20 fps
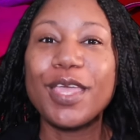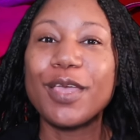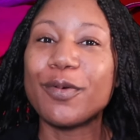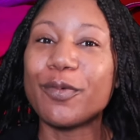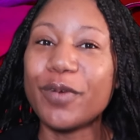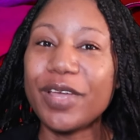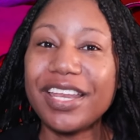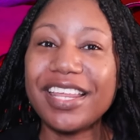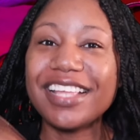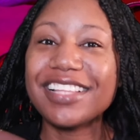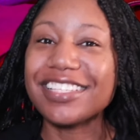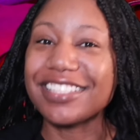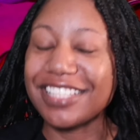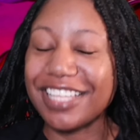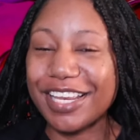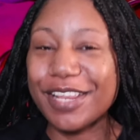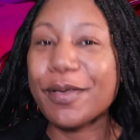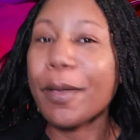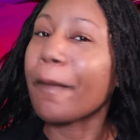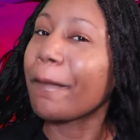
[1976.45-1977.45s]
We need to
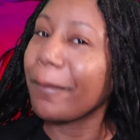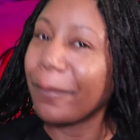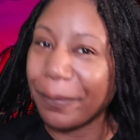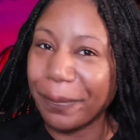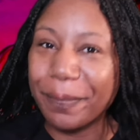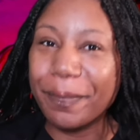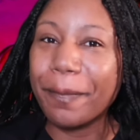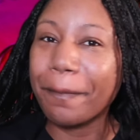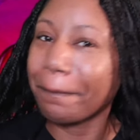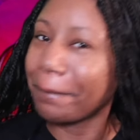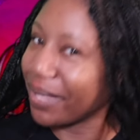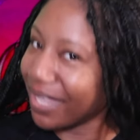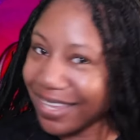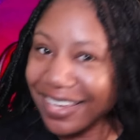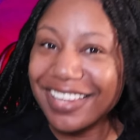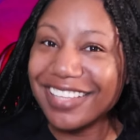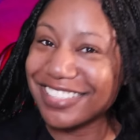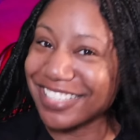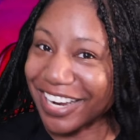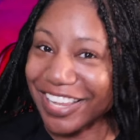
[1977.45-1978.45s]
see them
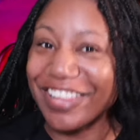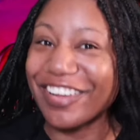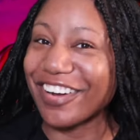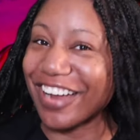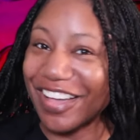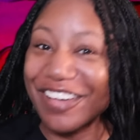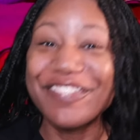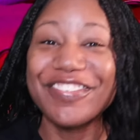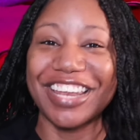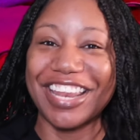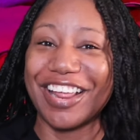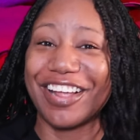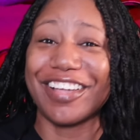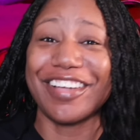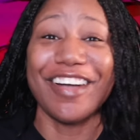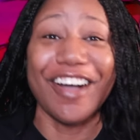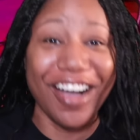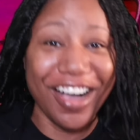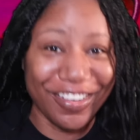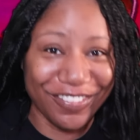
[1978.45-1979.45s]
beating each other up in the
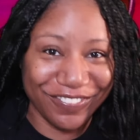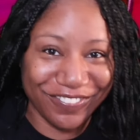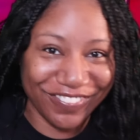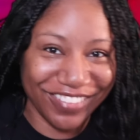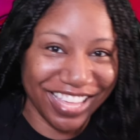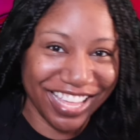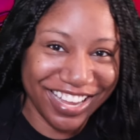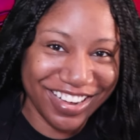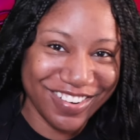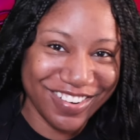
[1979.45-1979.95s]
coffin.